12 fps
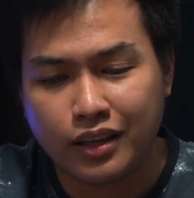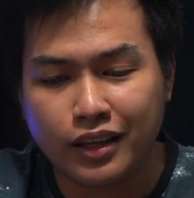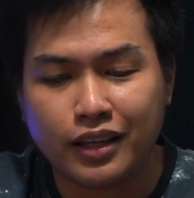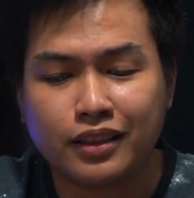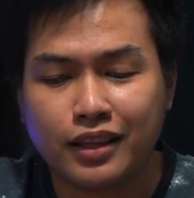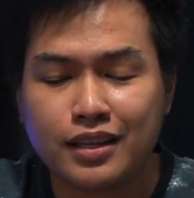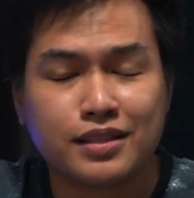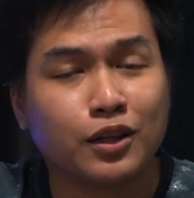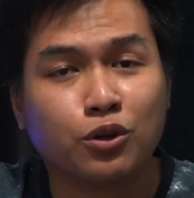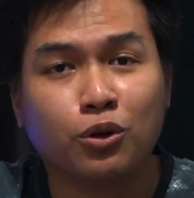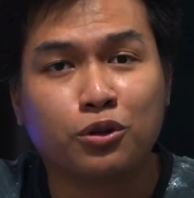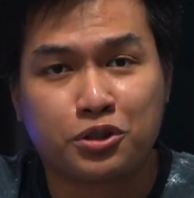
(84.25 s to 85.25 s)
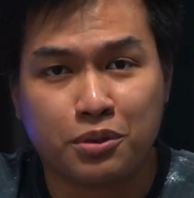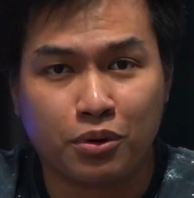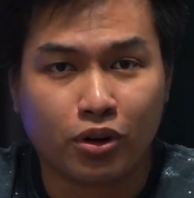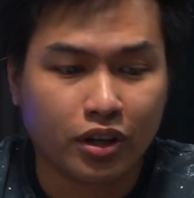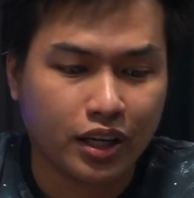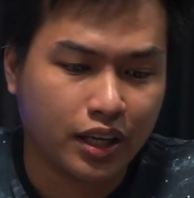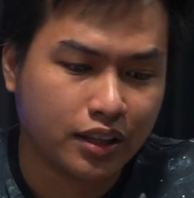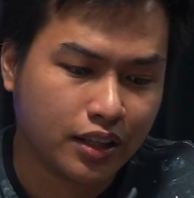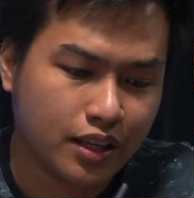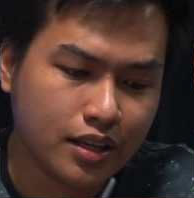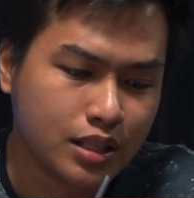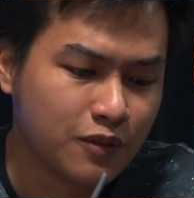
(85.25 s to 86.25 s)
it is an ultrabook. It
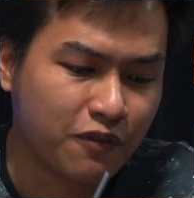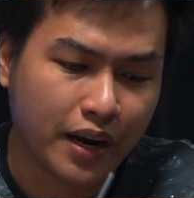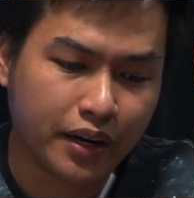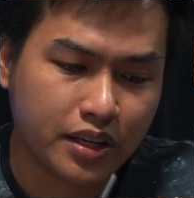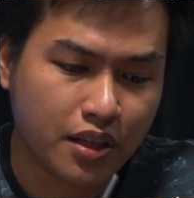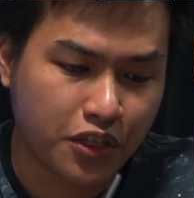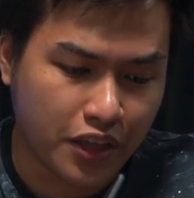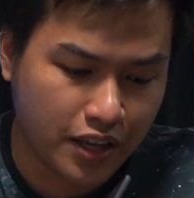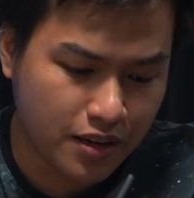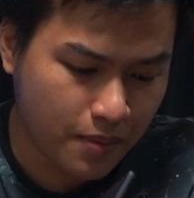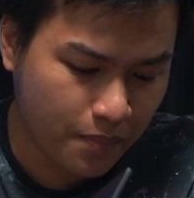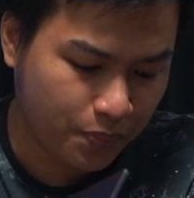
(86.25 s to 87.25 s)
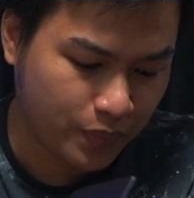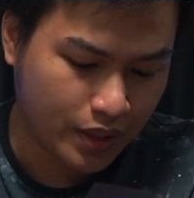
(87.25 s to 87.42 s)
is very thin,